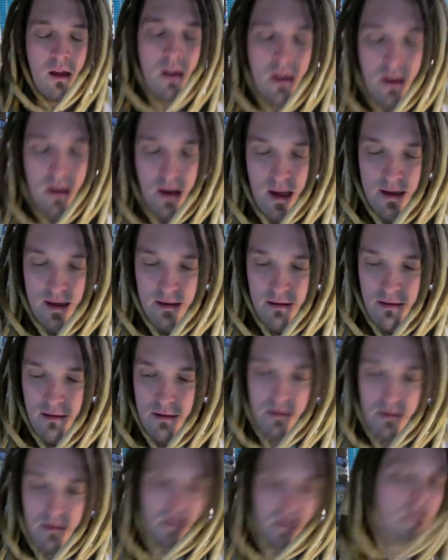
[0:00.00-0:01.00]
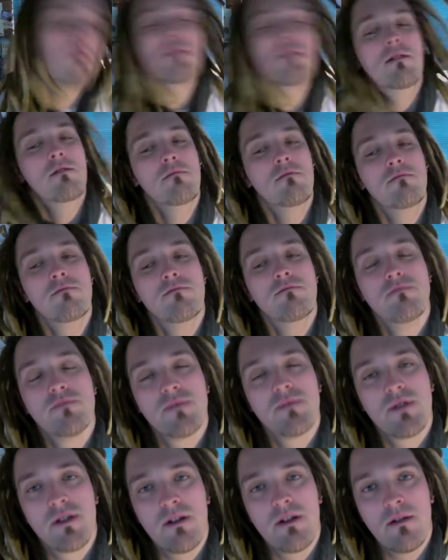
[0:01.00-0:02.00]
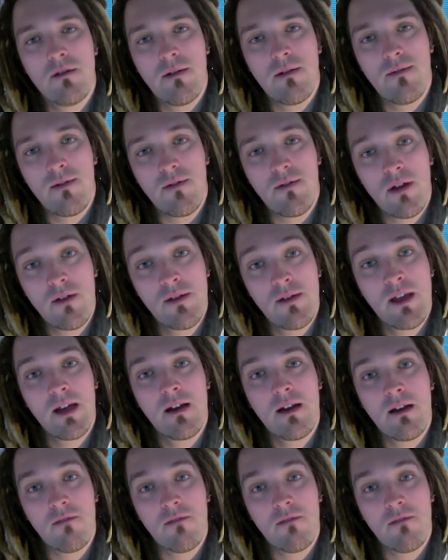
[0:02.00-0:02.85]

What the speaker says: length. So if you've done that,